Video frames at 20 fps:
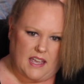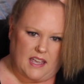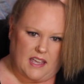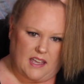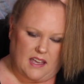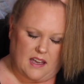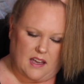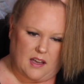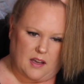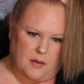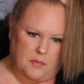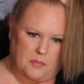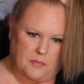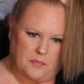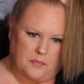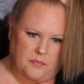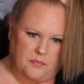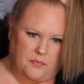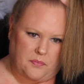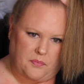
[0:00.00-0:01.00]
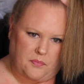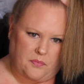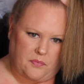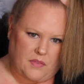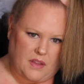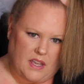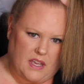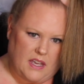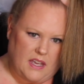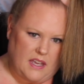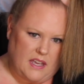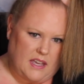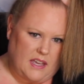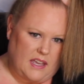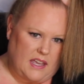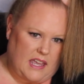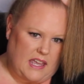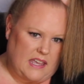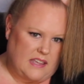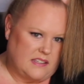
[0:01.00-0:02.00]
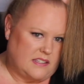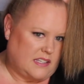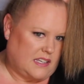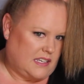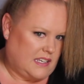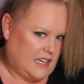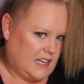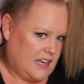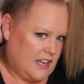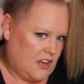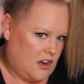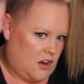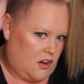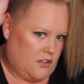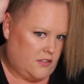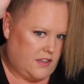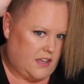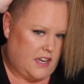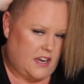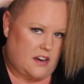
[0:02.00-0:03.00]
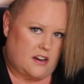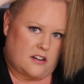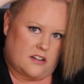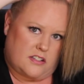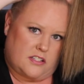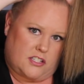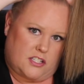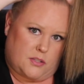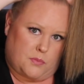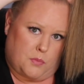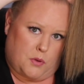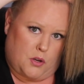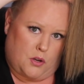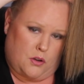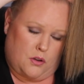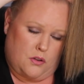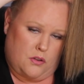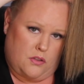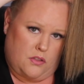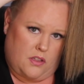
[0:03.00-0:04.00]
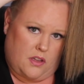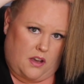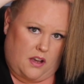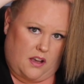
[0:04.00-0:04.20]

is getting all the hair smooth